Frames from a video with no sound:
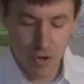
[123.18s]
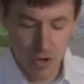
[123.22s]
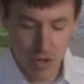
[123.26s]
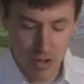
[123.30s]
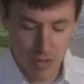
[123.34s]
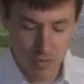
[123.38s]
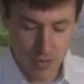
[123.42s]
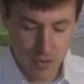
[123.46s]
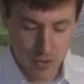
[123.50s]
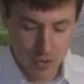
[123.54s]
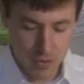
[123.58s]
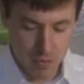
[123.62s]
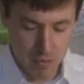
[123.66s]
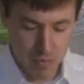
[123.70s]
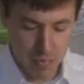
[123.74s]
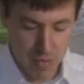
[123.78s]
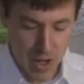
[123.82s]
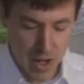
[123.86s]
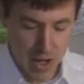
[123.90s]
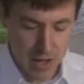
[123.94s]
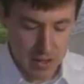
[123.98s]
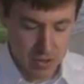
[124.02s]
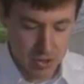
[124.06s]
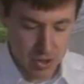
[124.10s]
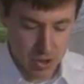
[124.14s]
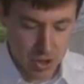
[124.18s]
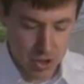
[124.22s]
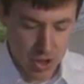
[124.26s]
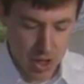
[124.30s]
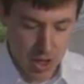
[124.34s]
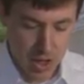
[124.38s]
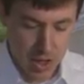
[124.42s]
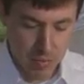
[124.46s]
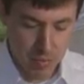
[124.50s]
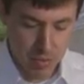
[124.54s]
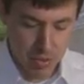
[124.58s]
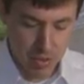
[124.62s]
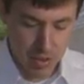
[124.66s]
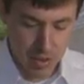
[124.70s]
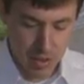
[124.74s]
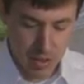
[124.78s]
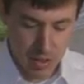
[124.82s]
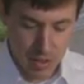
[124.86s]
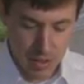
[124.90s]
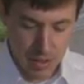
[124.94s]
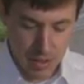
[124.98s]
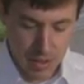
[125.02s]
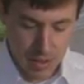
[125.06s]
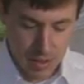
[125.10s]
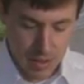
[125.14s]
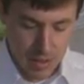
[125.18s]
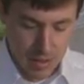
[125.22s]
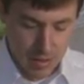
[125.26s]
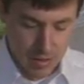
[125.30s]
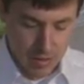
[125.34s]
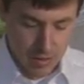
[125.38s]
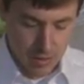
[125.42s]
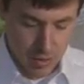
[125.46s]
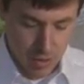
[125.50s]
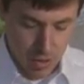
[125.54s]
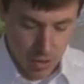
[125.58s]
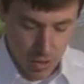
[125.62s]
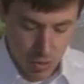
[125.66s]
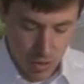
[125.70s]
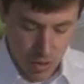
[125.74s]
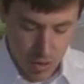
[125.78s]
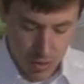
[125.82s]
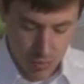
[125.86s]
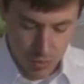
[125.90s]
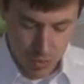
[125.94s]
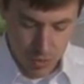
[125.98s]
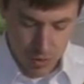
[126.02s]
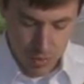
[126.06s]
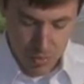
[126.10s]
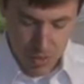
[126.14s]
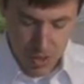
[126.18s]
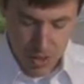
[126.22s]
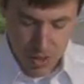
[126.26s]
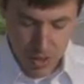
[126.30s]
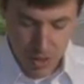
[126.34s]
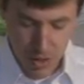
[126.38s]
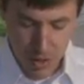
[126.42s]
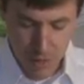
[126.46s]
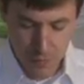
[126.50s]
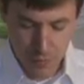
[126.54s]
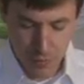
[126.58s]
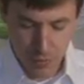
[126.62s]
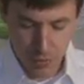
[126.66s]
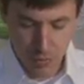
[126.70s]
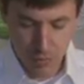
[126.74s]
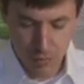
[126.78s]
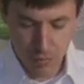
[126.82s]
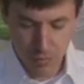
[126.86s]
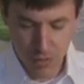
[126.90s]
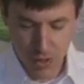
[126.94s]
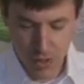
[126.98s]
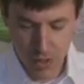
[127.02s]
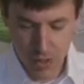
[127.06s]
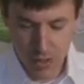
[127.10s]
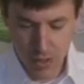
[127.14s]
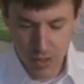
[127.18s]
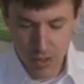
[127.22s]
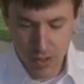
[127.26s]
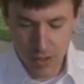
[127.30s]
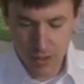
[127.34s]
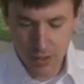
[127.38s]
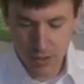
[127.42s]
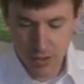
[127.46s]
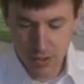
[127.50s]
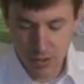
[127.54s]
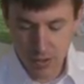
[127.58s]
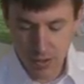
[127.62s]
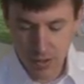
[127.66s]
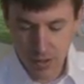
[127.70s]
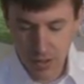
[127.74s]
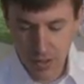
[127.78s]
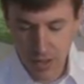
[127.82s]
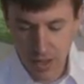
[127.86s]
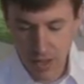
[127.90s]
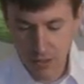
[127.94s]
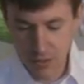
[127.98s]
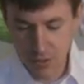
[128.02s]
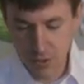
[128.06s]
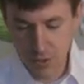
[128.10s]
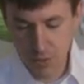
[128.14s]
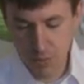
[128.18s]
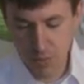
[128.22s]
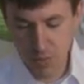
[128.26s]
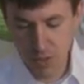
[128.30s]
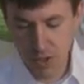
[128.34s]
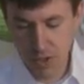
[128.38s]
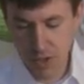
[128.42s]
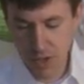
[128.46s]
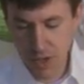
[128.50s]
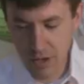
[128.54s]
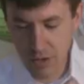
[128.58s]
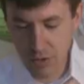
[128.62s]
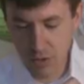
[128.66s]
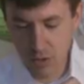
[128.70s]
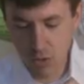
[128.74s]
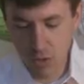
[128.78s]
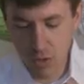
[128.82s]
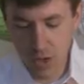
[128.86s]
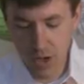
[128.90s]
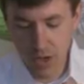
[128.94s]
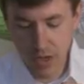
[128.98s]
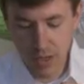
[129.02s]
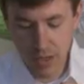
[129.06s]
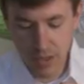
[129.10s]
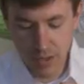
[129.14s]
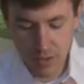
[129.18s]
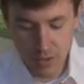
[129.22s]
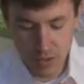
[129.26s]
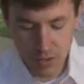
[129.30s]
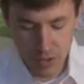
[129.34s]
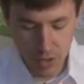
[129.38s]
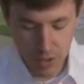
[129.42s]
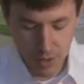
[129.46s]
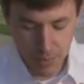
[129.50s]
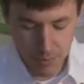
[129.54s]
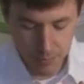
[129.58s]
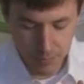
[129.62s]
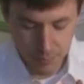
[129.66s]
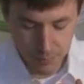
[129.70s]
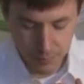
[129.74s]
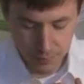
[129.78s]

in this box shape. So I'm going to be careful because it can spill out quite easily.